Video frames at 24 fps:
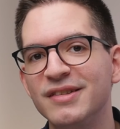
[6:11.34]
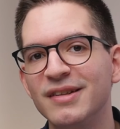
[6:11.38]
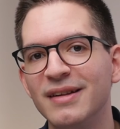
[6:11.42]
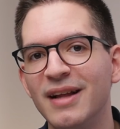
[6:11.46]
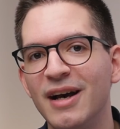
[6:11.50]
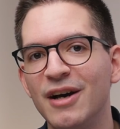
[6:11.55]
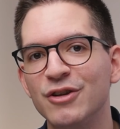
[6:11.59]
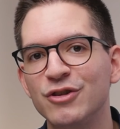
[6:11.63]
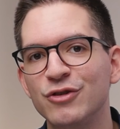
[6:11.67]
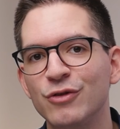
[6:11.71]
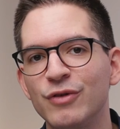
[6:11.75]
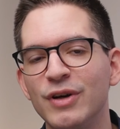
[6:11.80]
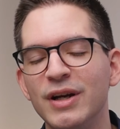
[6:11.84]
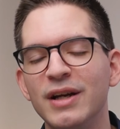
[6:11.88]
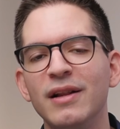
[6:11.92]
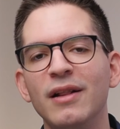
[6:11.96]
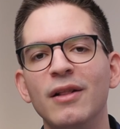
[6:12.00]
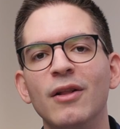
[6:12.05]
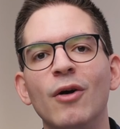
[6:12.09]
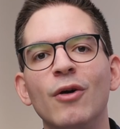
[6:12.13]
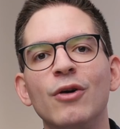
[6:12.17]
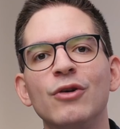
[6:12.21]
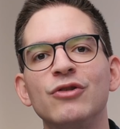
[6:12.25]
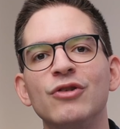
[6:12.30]
allows for a
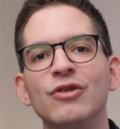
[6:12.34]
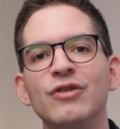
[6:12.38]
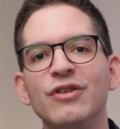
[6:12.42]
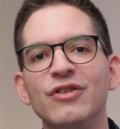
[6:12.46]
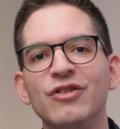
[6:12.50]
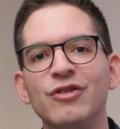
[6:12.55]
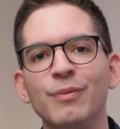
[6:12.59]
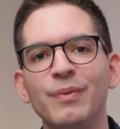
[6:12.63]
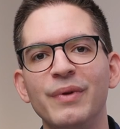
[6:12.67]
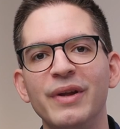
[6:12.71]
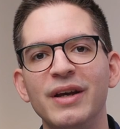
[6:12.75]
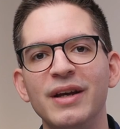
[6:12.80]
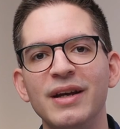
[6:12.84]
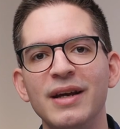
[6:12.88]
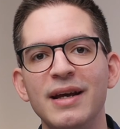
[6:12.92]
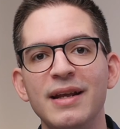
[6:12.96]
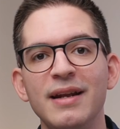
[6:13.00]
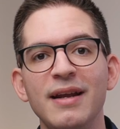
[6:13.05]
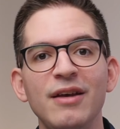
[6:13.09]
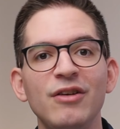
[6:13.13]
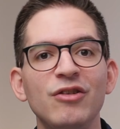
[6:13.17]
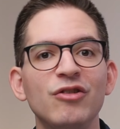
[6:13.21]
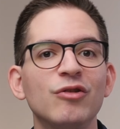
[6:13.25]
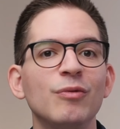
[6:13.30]
larger display
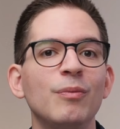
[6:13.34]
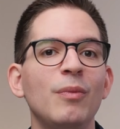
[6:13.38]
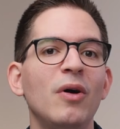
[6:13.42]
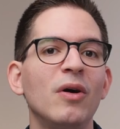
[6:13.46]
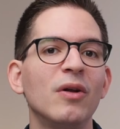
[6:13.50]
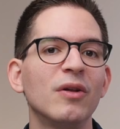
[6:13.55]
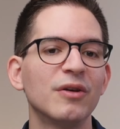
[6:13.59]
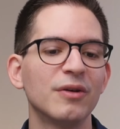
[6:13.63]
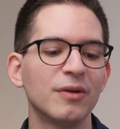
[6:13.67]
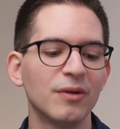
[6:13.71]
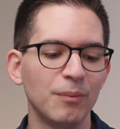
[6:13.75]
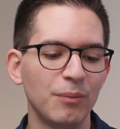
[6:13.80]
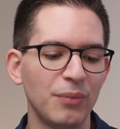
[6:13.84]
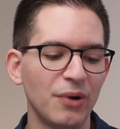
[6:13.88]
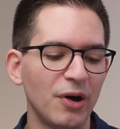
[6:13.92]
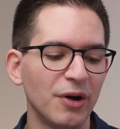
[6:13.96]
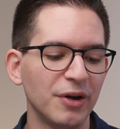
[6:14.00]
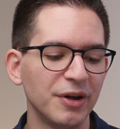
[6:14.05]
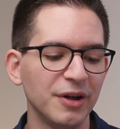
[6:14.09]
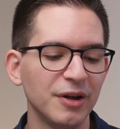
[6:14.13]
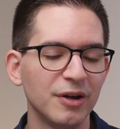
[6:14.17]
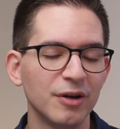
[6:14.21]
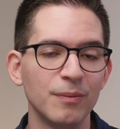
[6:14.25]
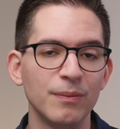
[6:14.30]
in a smaller
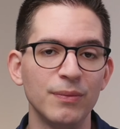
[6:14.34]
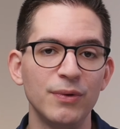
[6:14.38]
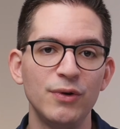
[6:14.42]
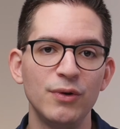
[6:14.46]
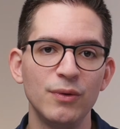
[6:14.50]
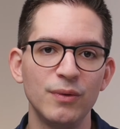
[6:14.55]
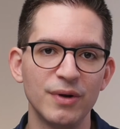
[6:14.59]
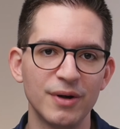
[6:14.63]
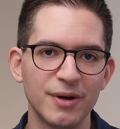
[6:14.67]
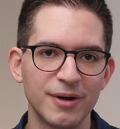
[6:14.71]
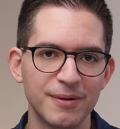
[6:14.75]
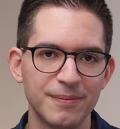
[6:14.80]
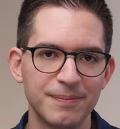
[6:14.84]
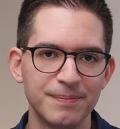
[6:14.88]
body computer.